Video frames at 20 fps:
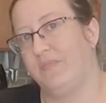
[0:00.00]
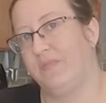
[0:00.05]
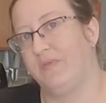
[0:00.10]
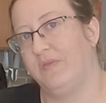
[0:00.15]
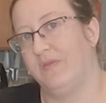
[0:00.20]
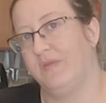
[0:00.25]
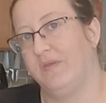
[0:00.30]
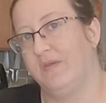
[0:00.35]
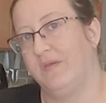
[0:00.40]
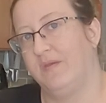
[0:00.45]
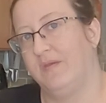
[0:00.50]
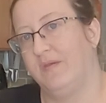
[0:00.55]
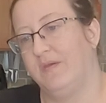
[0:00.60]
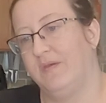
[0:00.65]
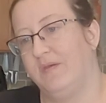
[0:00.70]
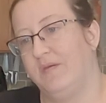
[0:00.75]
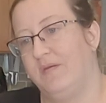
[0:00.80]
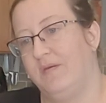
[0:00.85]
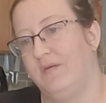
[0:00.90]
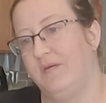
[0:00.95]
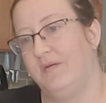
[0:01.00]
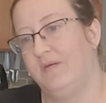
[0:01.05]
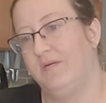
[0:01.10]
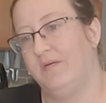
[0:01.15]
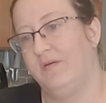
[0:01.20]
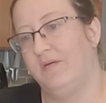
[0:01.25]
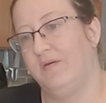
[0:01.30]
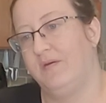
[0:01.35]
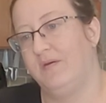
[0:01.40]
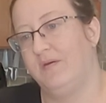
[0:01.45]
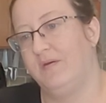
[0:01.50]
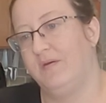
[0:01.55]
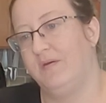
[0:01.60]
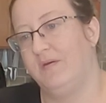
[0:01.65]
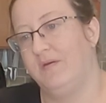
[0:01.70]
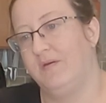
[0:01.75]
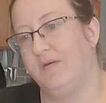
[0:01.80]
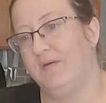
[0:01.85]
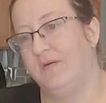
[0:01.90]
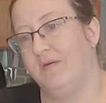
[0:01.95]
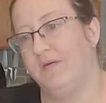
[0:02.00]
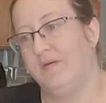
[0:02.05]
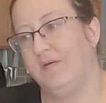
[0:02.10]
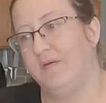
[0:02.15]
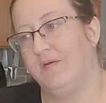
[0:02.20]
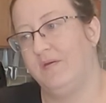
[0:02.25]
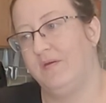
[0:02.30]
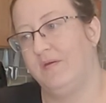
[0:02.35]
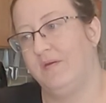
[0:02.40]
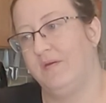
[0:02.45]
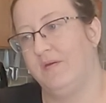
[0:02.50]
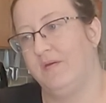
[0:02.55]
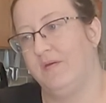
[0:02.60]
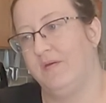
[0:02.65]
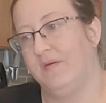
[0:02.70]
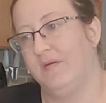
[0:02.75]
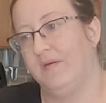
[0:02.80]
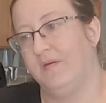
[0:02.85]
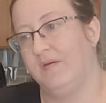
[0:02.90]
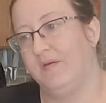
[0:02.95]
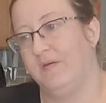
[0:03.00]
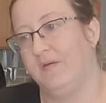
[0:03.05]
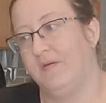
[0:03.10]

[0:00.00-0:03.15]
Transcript: No words are spoken by the person on screen.